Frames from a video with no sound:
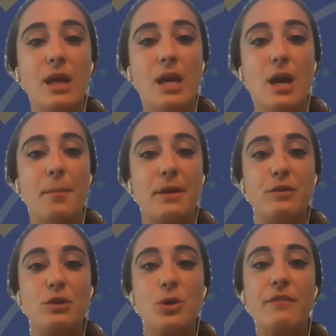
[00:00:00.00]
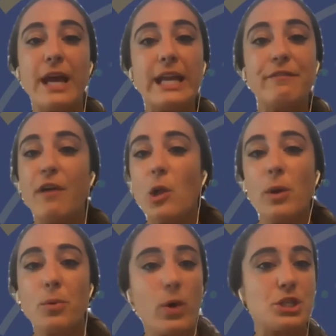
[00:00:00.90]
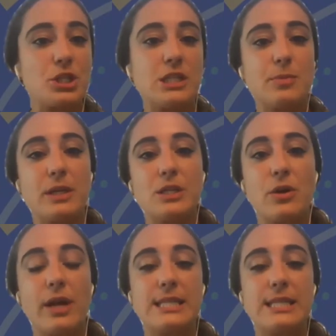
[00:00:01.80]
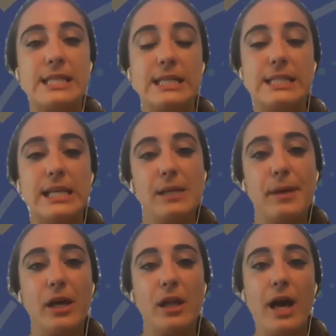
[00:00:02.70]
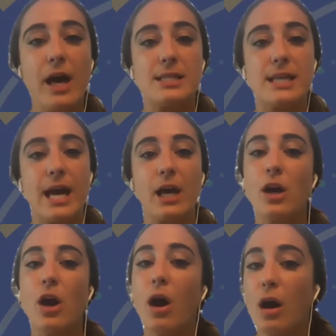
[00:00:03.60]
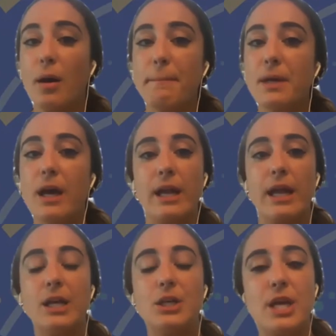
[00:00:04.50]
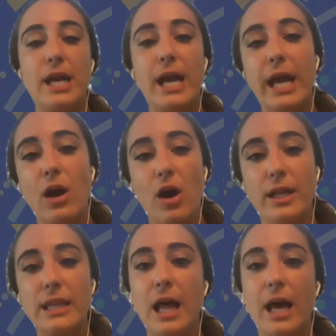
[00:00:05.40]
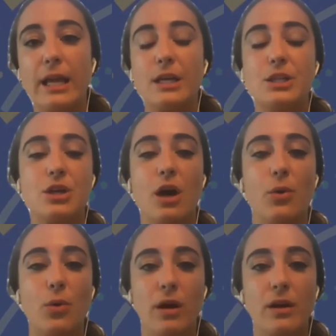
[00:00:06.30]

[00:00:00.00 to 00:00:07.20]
But if you do have any follow-up questions, please don't hesitate to email us at com at haaonline.org.